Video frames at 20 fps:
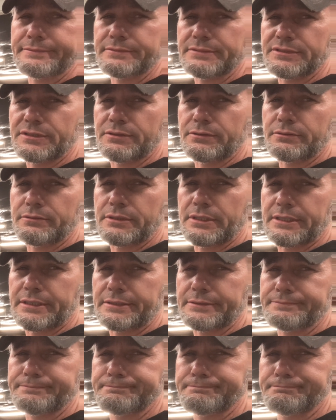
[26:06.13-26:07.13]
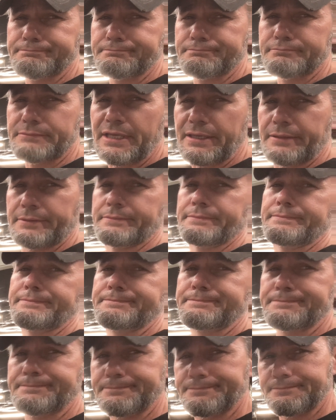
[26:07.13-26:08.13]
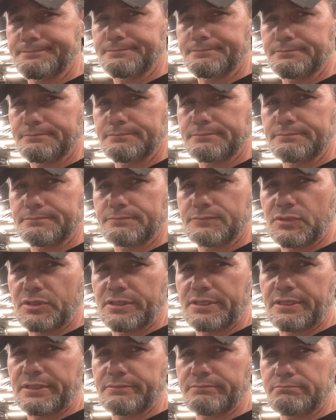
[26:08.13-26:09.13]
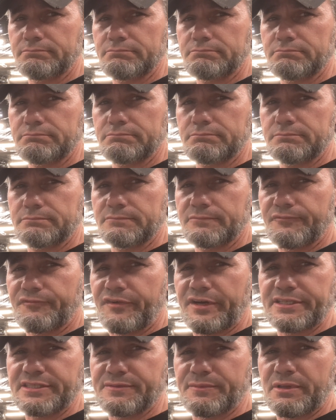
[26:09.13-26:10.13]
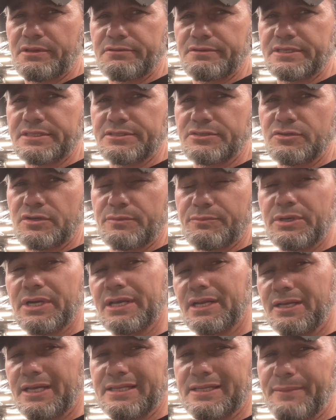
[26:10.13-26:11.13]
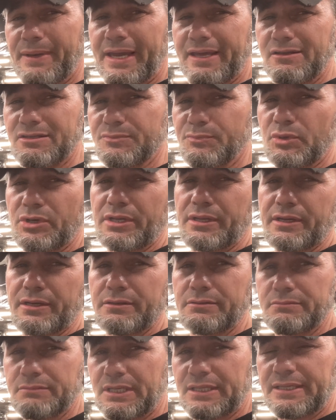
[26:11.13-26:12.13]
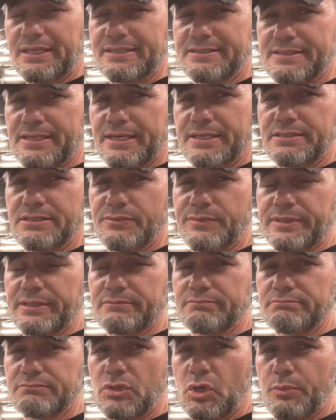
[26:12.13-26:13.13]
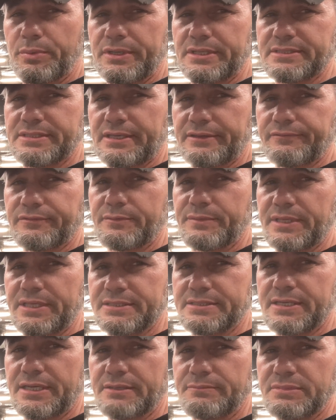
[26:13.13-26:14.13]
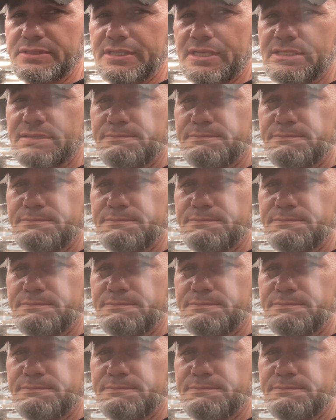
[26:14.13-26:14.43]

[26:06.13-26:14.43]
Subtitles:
So yeah, we're gonna find some other things to do. I'm probably gonna get them handles put in there on the inside so we can open this thing from the inside besides